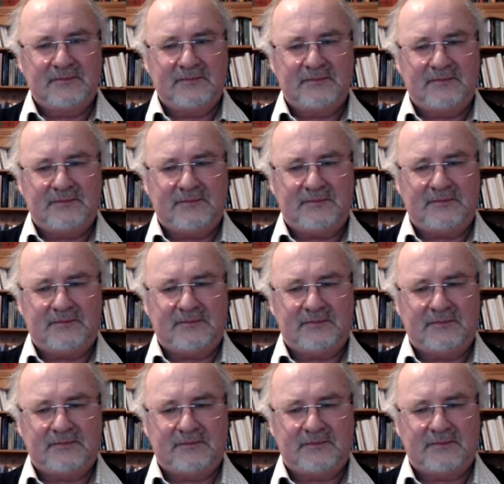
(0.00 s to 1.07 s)

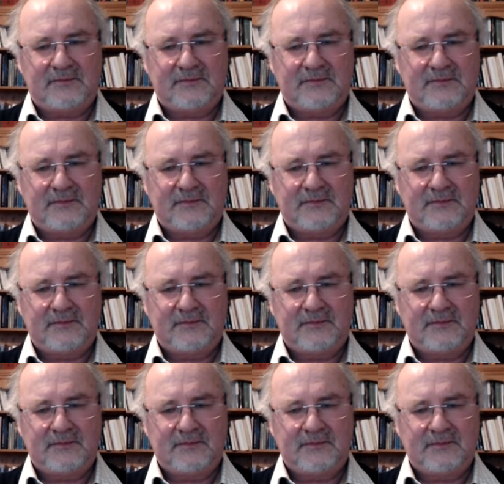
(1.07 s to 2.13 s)

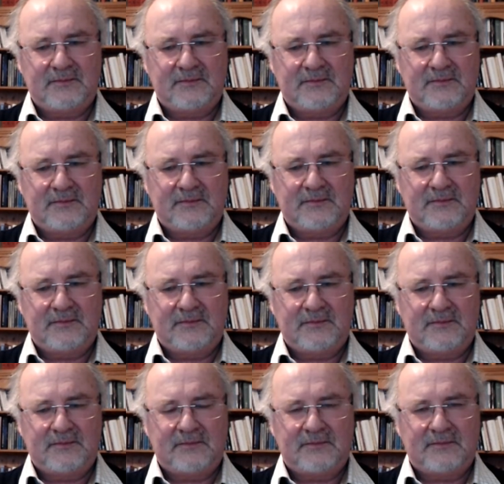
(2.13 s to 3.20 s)

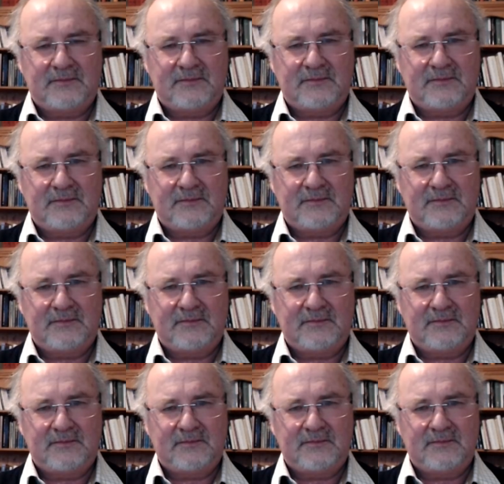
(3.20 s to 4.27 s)

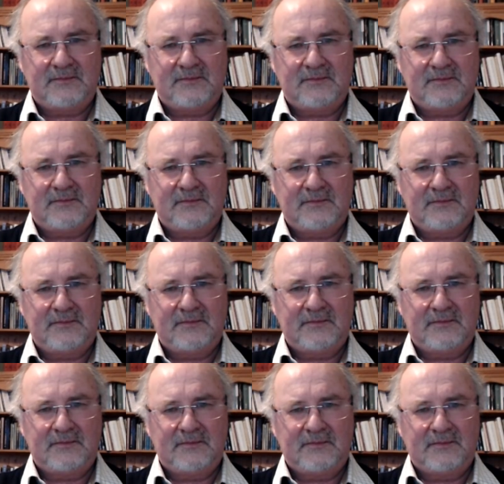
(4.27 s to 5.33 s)

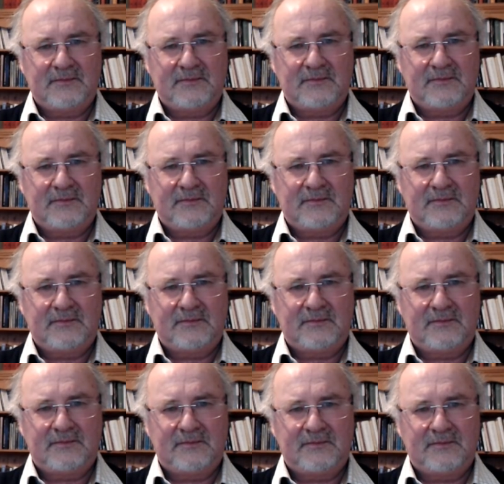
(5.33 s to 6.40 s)

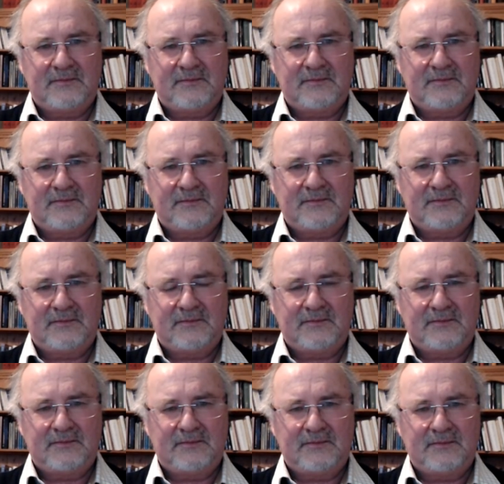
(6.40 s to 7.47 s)

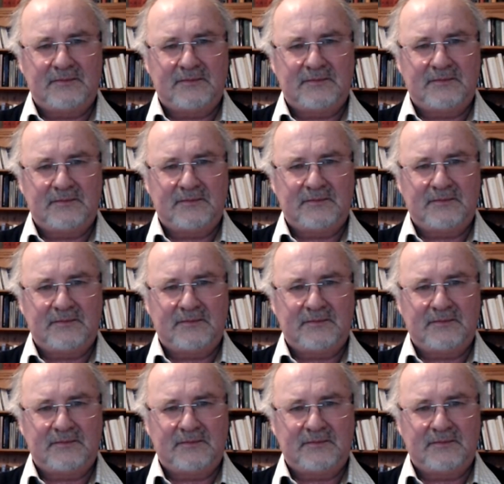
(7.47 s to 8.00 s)
This person isn't speaking.